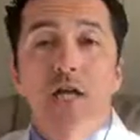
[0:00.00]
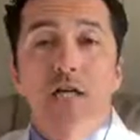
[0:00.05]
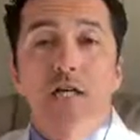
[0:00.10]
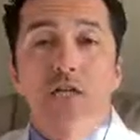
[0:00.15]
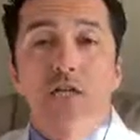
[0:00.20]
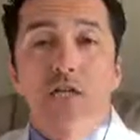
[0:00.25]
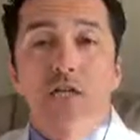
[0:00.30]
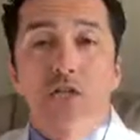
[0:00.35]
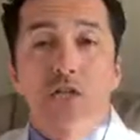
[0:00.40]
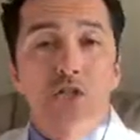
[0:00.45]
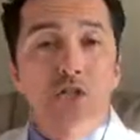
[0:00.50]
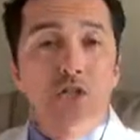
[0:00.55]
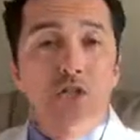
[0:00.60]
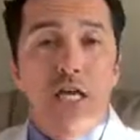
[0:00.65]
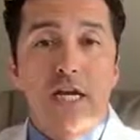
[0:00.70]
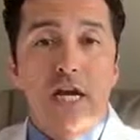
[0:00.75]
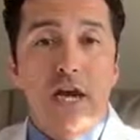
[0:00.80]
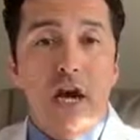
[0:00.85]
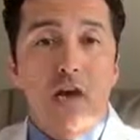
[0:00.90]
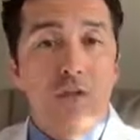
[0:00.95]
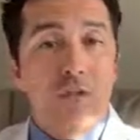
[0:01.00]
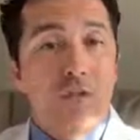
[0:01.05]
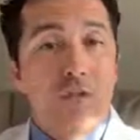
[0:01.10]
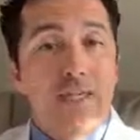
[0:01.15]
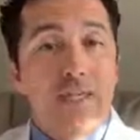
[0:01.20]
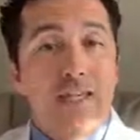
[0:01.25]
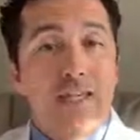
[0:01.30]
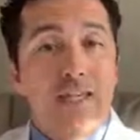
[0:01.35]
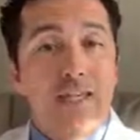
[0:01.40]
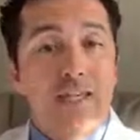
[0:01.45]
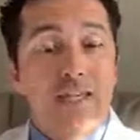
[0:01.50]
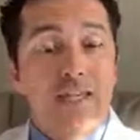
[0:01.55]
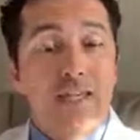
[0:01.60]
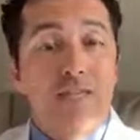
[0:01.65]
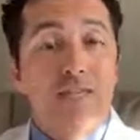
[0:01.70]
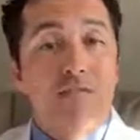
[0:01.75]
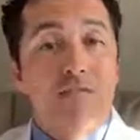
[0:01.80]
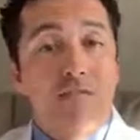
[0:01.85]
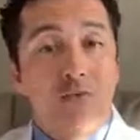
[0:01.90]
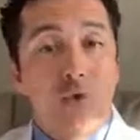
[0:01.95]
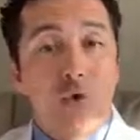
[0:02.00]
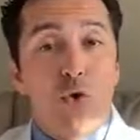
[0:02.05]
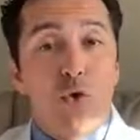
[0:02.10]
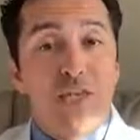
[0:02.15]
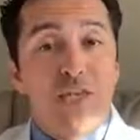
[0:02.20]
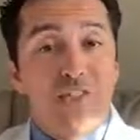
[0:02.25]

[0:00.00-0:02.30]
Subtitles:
since you cannot really avoid